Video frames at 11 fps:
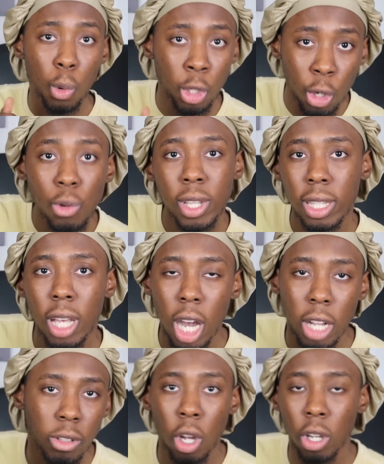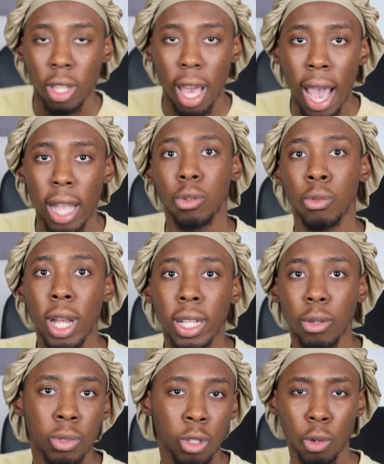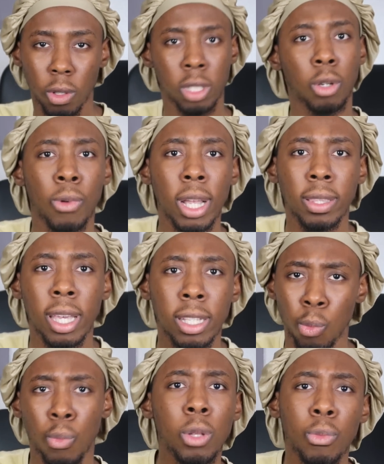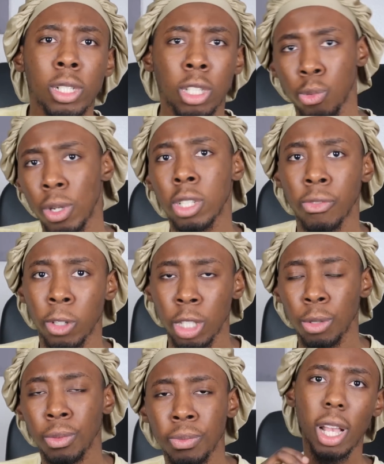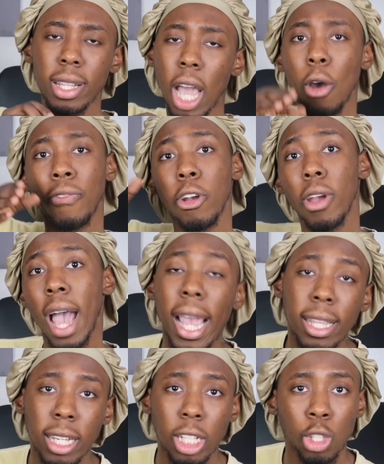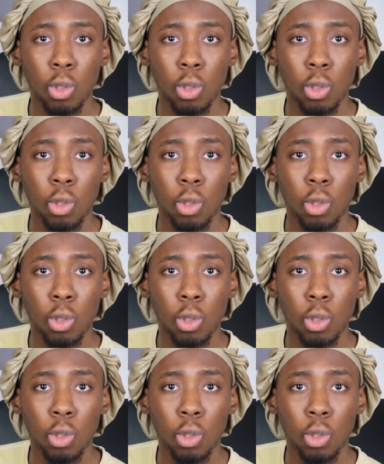using the $100 ad credit. So it's a great thing. It's a win-win situation for you. Now, if you're a high ticket